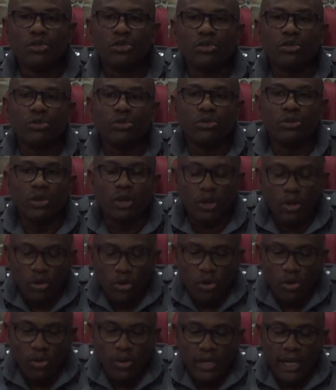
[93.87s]
to
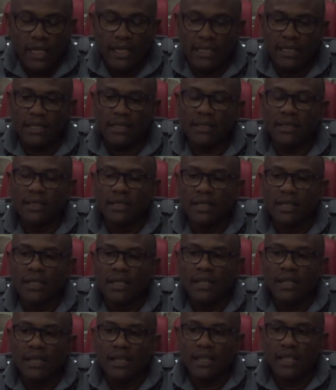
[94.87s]
know that
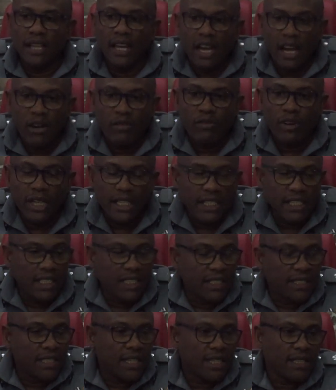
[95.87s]
they have an
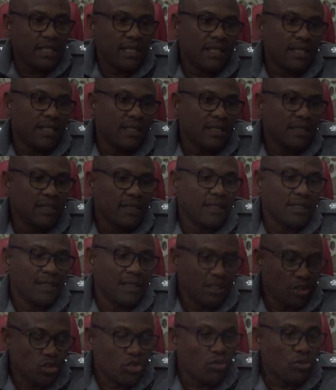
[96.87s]
intent
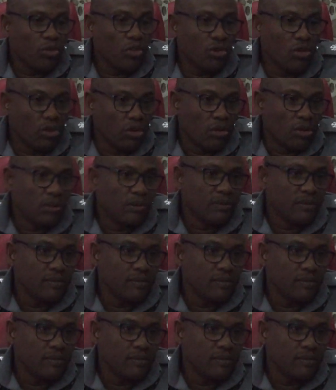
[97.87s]
to smuggle.